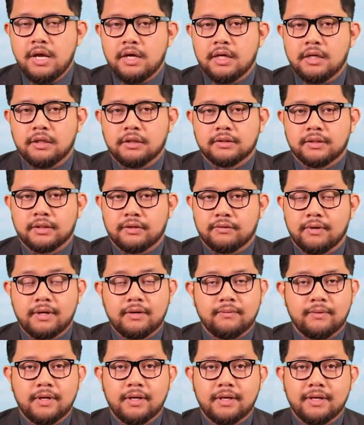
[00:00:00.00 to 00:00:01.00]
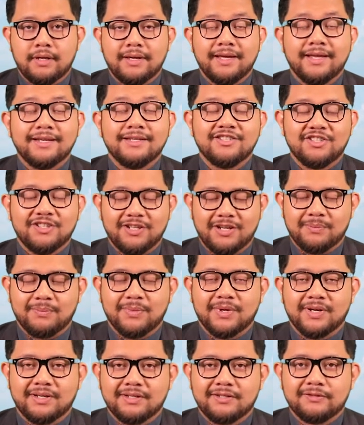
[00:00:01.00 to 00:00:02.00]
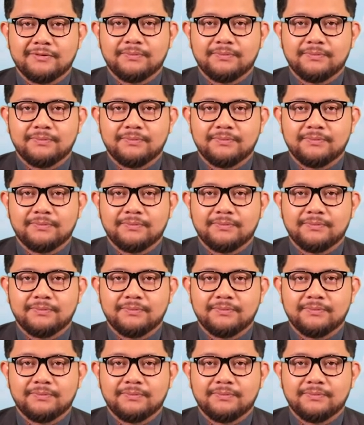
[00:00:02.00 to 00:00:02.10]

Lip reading: in Sarawak and Sabah.